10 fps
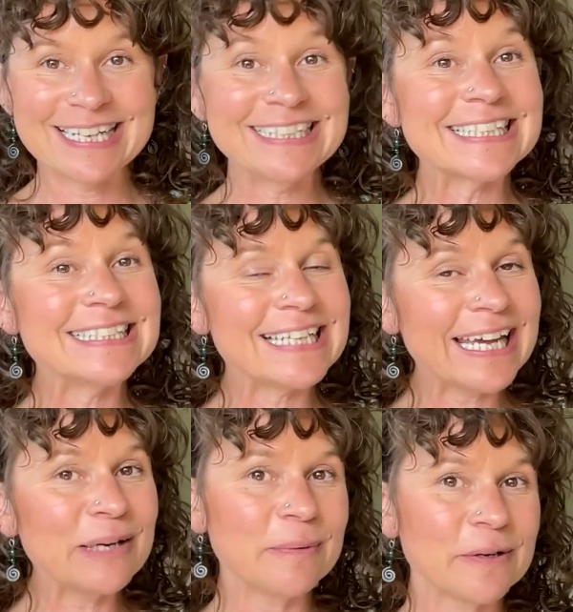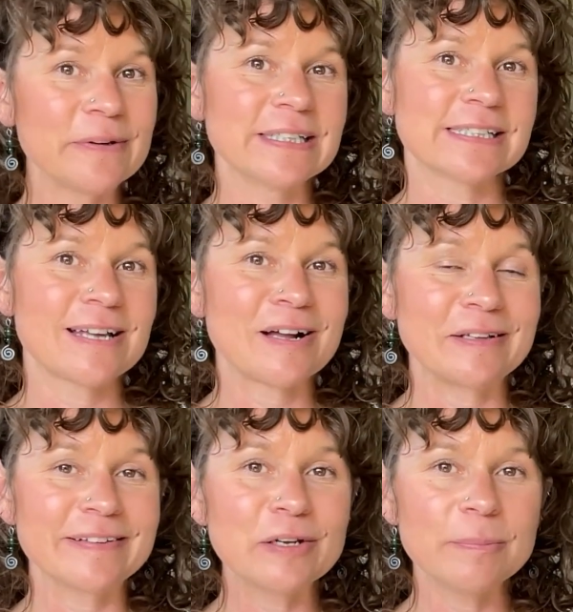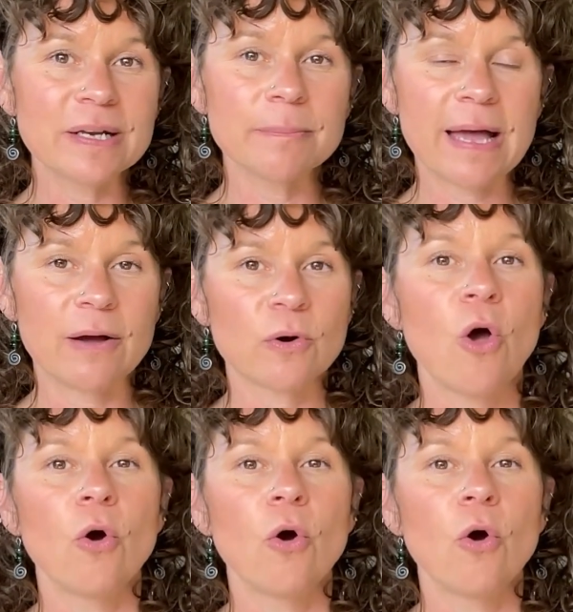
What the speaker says: and today we're going to talk a little bit about